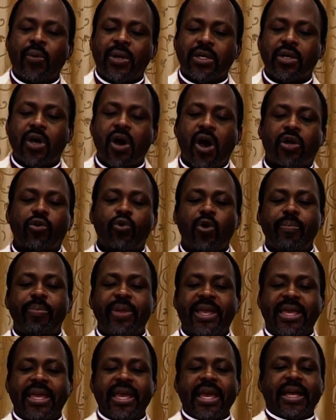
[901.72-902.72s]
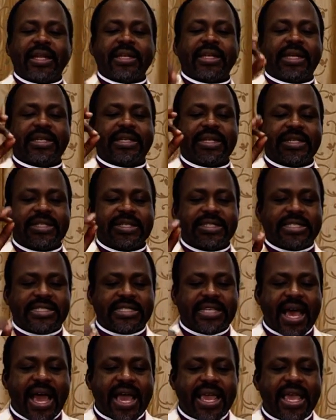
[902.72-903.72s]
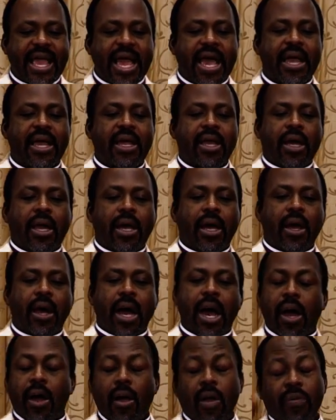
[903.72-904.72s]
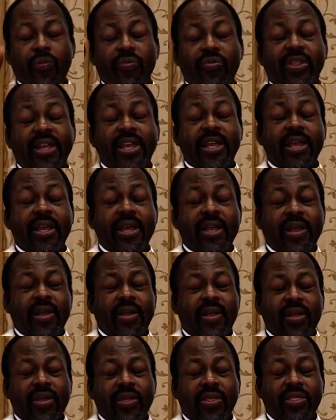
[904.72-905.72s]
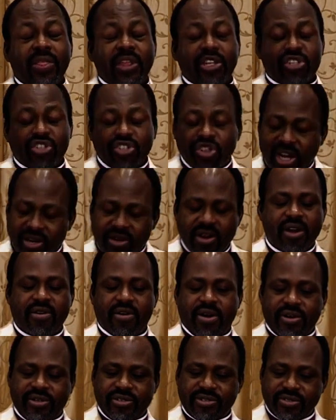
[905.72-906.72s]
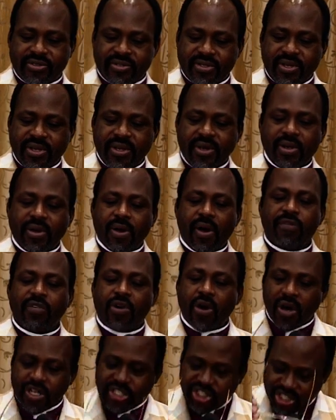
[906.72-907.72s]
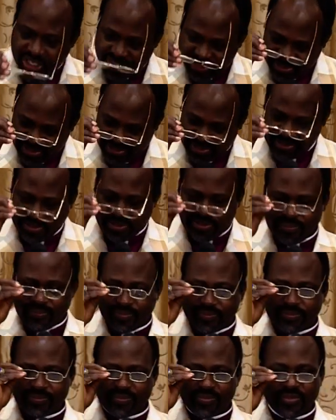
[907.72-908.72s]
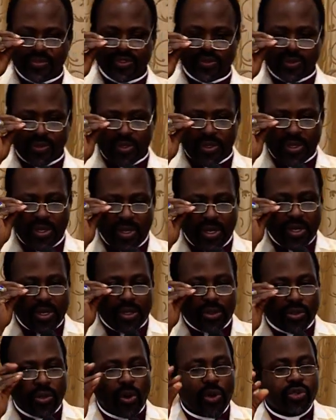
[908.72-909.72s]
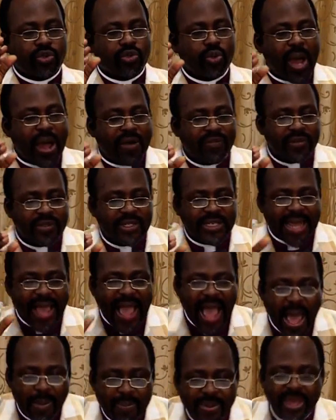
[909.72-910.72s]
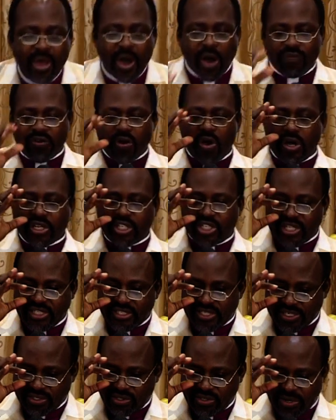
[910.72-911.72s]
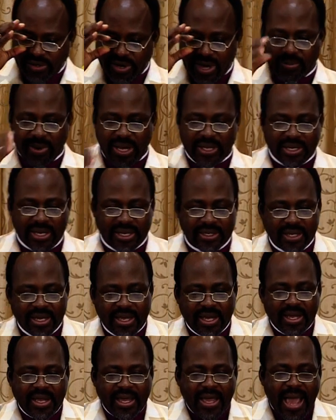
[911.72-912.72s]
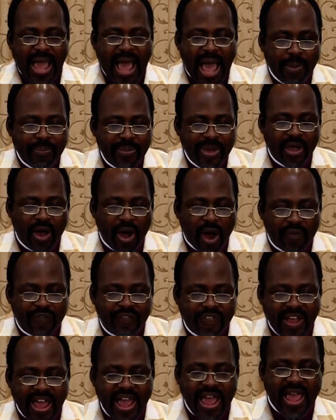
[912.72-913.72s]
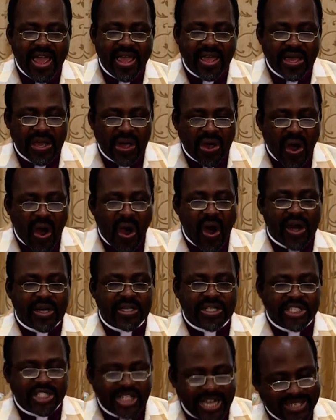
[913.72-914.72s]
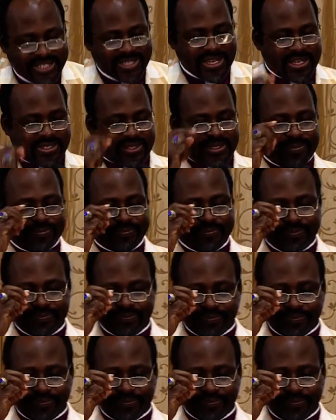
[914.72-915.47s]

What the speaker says: with God, will be the desire of the generals of God chasers. Those who have the army of God chasers, sorry about that. Army of God chasers.